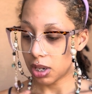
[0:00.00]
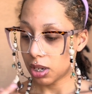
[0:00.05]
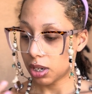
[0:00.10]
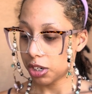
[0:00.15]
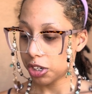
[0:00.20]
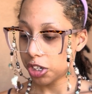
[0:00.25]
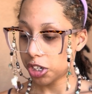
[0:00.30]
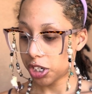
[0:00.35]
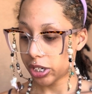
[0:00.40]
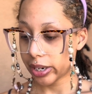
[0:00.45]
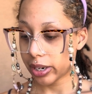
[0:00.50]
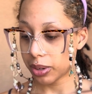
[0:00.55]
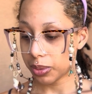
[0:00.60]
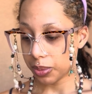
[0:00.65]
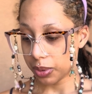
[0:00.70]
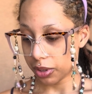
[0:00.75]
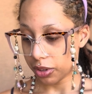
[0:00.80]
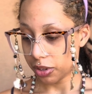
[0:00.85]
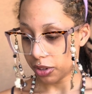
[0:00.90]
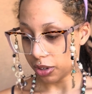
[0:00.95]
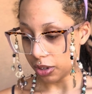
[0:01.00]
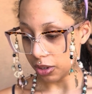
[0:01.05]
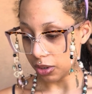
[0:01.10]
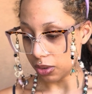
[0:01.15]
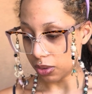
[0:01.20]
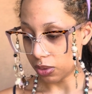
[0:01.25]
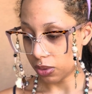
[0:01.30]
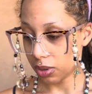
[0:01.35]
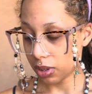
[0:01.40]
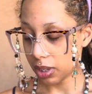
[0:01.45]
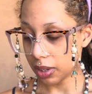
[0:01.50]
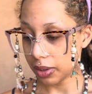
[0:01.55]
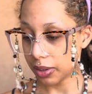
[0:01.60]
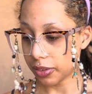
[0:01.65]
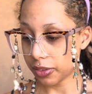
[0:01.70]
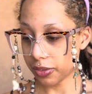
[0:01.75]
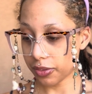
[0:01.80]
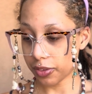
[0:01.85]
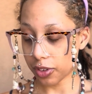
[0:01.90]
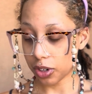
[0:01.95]
share with you, the
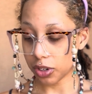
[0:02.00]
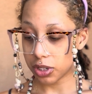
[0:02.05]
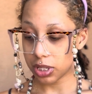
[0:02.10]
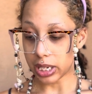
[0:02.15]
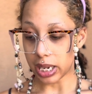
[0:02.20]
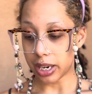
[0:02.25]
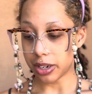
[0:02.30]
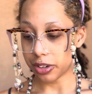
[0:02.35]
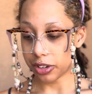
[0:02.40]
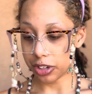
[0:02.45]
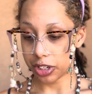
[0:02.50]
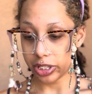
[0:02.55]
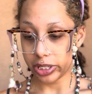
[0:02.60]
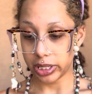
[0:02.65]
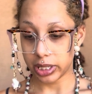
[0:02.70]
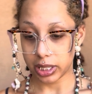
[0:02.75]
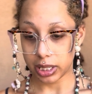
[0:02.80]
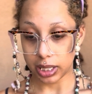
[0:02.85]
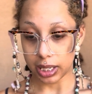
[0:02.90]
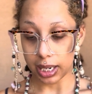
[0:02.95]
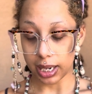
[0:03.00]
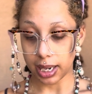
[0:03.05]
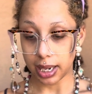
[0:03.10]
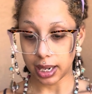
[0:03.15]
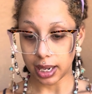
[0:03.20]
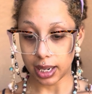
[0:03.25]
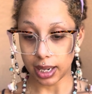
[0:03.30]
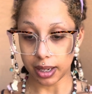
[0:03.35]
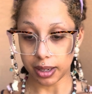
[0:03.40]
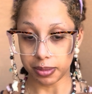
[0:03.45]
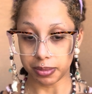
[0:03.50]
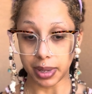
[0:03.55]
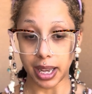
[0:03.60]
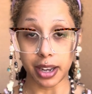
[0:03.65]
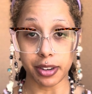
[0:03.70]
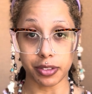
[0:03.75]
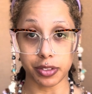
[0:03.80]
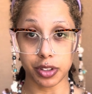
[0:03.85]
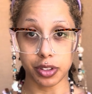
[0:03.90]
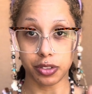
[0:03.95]
first energies that out
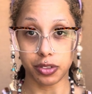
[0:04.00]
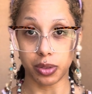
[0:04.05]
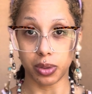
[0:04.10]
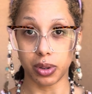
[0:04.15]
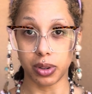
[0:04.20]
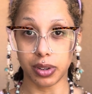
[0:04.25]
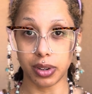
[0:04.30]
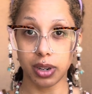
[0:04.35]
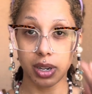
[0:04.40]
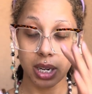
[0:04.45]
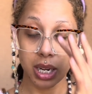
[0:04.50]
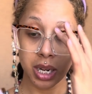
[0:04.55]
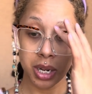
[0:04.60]
of the 4